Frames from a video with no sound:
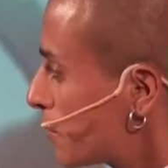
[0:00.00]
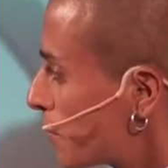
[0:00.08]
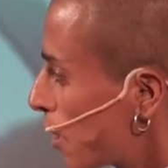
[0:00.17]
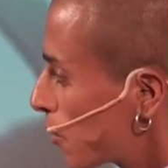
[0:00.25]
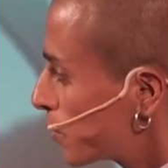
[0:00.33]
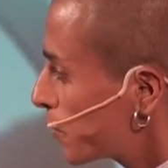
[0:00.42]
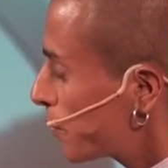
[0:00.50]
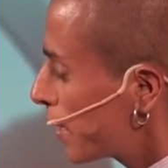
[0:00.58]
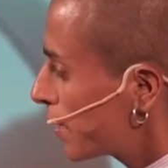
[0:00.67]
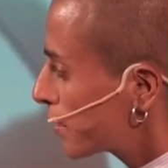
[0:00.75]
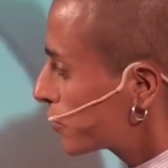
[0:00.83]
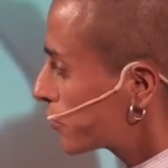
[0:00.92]
well
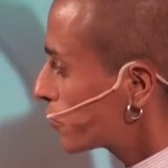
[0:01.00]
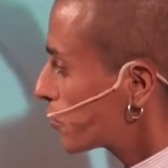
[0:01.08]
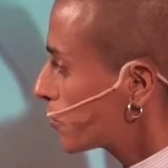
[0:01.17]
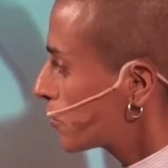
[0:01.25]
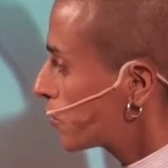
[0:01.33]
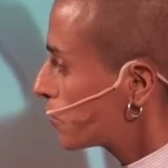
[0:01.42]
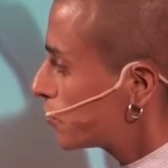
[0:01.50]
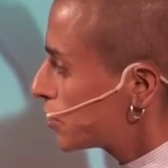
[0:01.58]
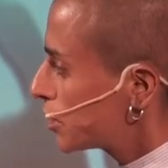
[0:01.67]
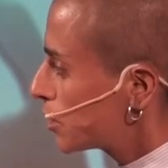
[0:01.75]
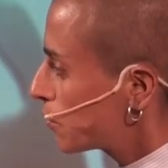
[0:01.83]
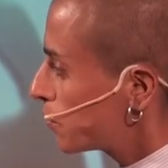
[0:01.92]
prepared to
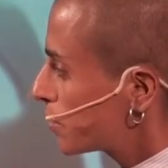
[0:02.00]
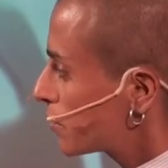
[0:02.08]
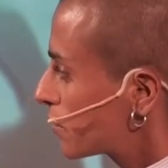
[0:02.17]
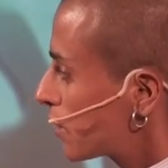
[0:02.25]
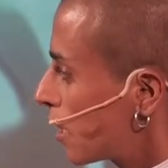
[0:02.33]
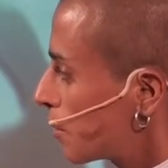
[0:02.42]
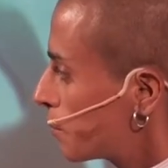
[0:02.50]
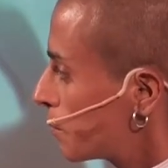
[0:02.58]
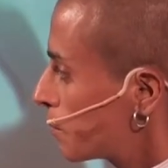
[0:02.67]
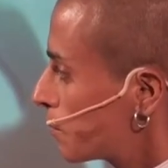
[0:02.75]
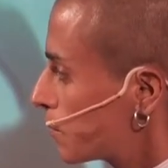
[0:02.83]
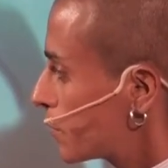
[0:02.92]
deal with
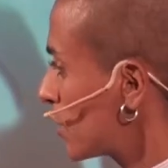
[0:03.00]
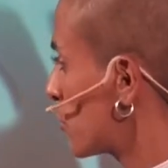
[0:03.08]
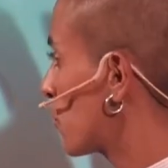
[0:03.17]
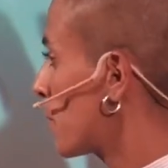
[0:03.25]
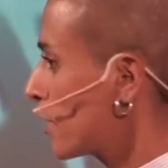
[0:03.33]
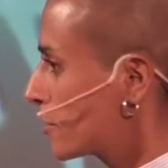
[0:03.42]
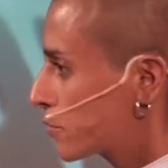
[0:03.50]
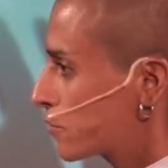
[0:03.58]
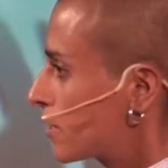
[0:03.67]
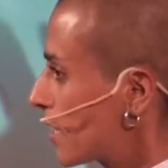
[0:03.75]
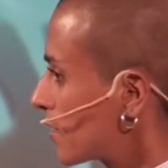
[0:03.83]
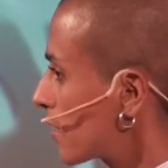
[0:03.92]
some
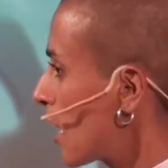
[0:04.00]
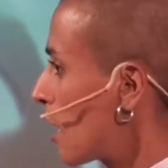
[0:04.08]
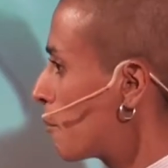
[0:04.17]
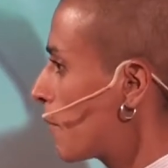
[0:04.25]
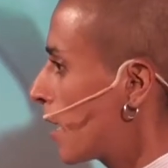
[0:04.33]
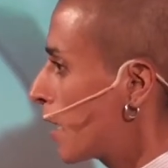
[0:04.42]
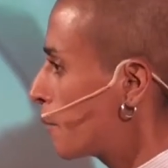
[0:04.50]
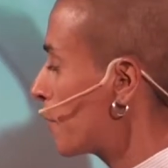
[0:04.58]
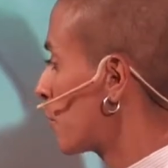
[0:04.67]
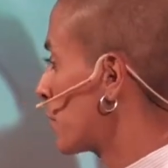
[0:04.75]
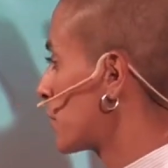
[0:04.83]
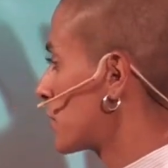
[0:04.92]
situations that come up
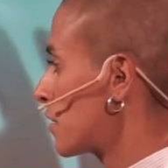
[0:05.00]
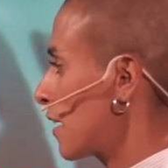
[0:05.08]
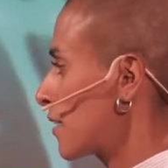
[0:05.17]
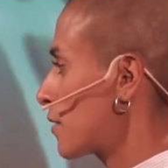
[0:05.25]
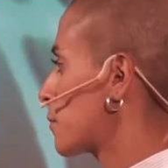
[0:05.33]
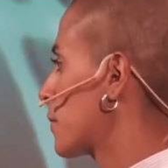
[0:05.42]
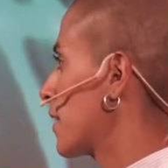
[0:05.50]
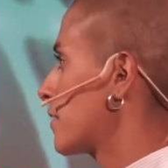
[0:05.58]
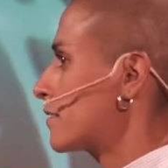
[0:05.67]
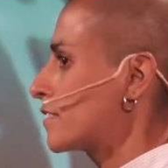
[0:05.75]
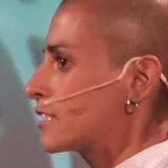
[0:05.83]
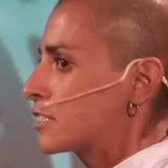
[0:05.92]
with like
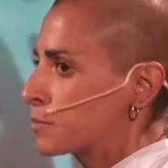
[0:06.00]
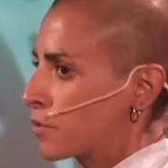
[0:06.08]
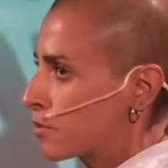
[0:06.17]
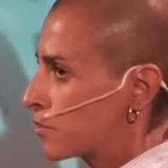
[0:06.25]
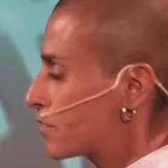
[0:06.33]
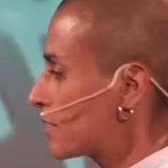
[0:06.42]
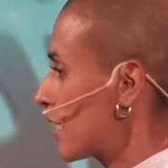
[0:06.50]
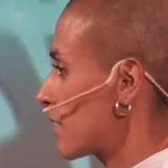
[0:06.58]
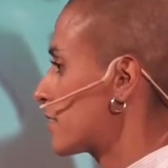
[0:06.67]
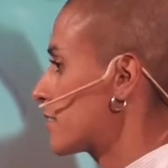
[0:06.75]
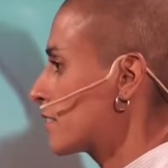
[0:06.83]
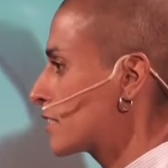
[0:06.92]
racism or
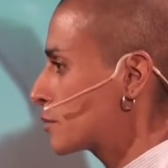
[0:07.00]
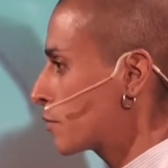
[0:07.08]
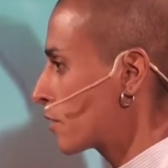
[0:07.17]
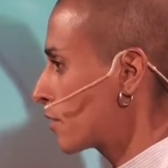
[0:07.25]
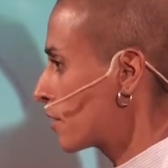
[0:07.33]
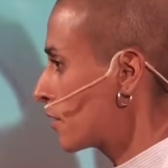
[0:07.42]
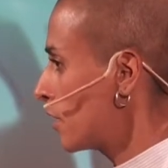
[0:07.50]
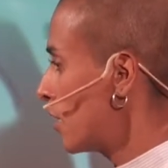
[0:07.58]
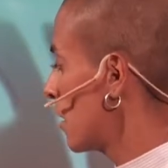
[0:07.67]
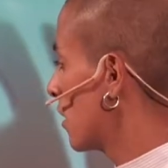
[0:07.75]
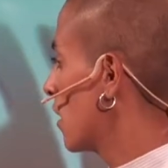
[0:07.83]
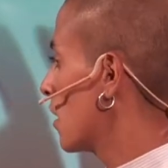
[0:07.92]
sexism or
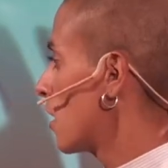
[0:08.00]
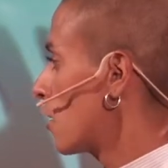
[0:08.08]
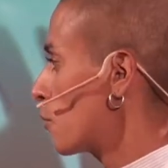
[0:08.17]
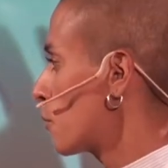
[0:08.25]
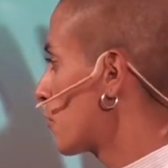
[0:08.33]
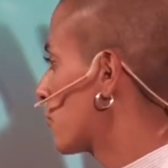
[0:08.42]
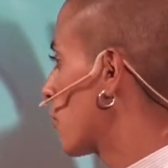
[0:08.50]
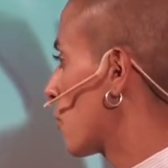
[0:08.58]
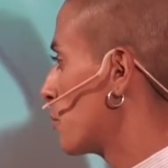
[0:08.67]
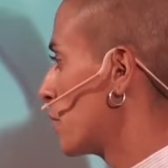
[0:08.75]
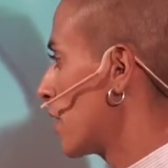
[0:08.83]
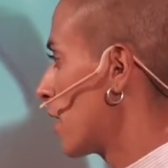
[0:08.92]

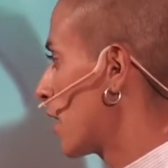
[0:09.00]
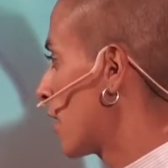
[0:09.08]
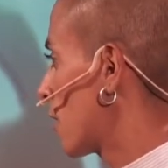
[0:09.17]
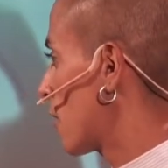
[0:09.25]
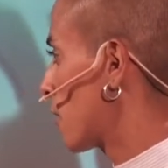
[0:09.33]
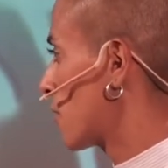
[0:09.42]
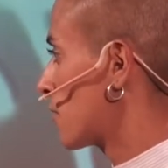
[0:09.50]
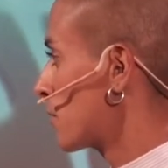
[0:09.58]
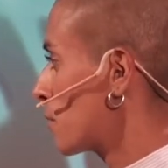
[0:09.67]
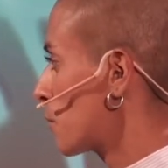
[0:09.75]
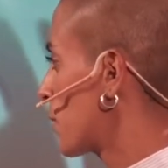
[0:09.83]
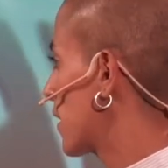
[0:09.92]
homophobia
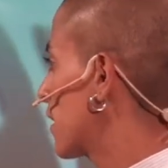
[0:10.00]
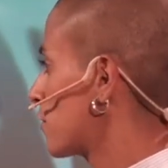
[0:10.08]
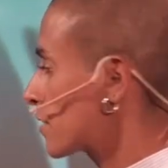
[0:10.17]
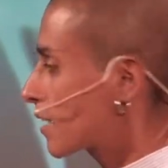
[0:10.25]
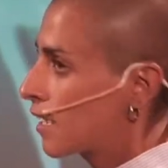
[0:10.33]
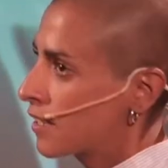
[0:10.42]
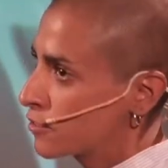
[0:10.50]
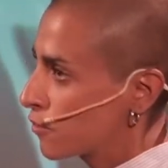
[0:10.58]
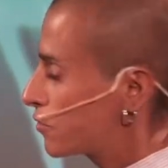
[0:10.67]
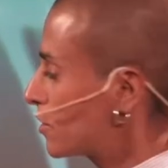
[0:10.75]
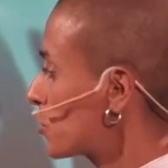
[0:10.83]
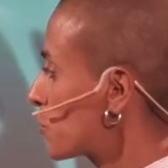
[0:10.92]
or whatever kind
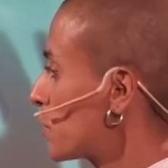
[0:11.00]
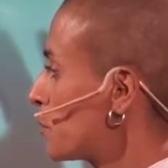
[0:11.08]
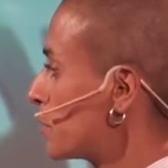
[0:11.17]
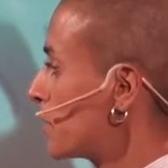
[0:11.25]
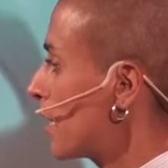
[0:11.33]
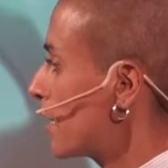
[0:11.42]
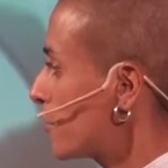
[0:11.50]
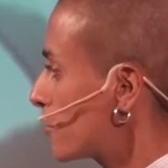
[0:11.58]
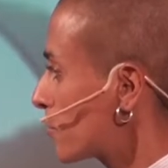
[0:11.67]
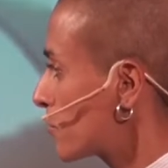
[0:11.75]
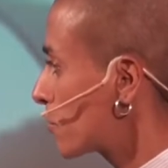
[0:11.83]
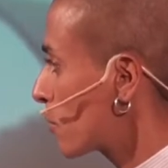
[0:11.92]
of
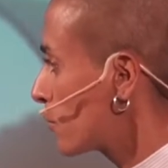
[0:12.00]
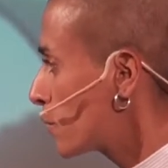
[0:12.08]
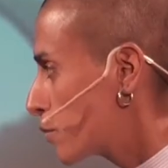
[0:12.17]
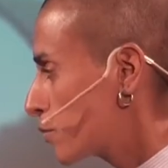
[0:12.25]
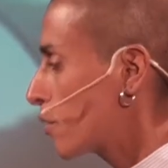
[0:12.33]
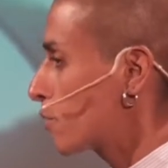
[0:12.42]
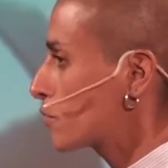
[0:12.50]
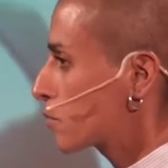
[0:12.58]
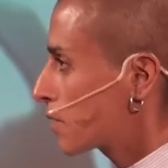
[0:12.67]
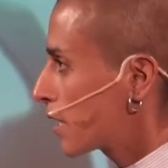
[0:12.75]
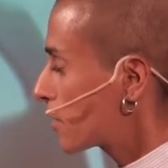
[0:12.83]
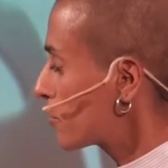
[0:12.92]
discrimination. So we would also
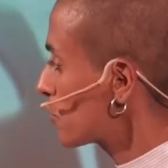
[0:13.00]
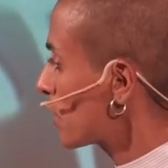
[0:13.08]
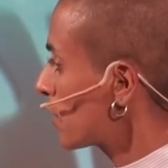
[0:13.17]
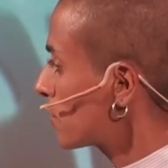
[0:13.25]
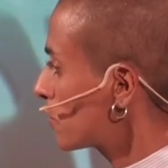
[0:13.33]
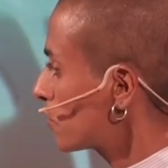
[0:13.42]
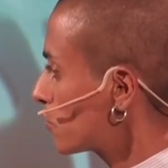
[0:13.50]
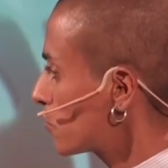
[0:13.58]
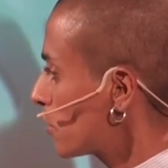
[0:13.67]
like to get into